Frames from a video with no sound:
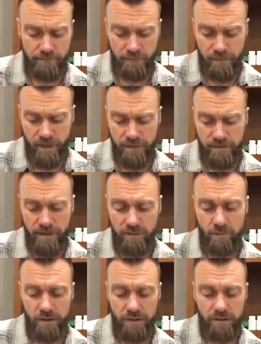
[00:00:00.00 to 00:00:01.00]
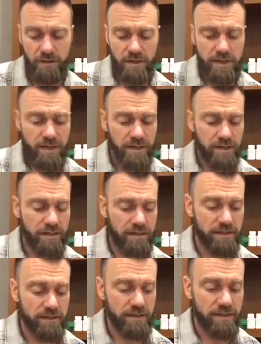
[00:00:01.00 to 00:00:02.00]
And then we can,
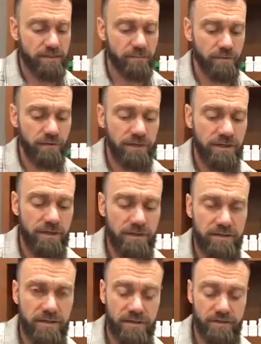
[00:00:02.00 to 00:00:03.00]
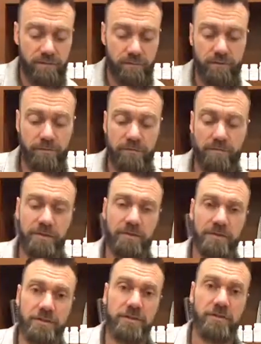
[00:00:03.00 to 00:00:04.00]
again, keep looking at intestinal
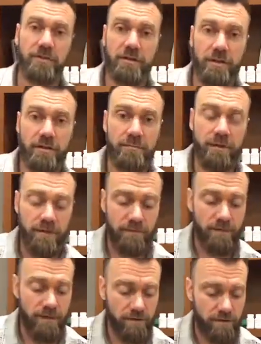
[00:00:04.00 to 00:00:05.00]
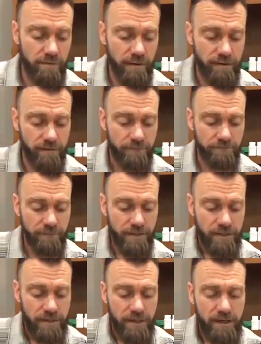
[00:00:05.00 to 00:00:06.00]
permeability and the gut microbiome.
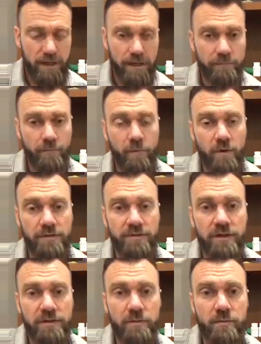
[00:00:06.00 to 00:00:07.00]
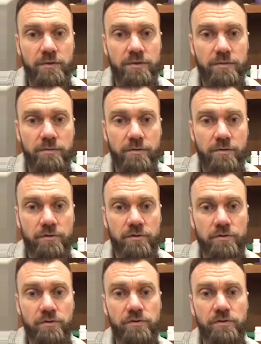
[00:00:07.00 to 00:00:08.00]
One thing that we do
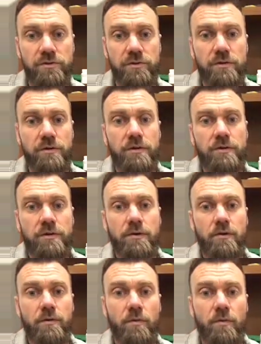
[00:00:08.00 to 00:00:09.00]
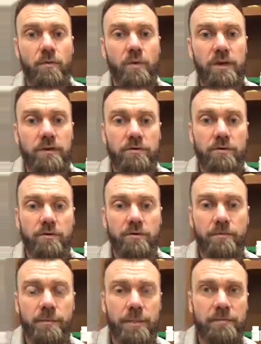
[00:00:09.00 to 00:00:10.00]
produce when,
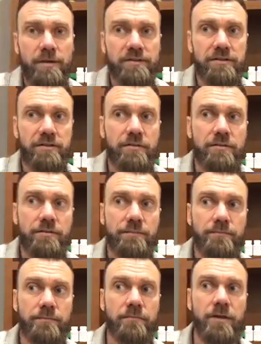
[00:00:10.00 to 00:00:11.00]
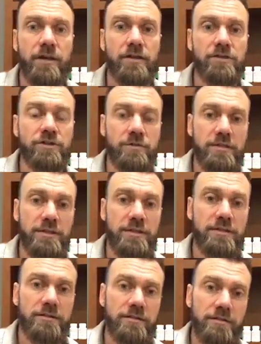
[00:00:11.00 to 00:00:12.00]
basically, as you
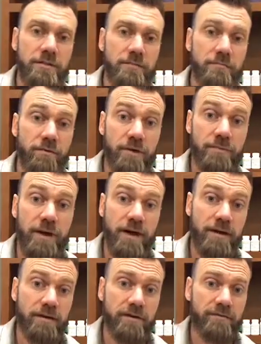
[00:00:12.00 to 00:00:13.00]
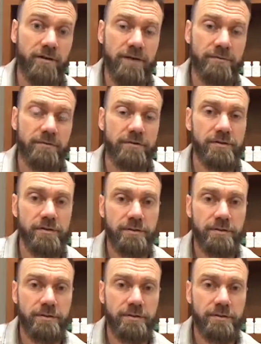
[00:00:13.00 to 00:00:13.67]
eat prebiotic fibers,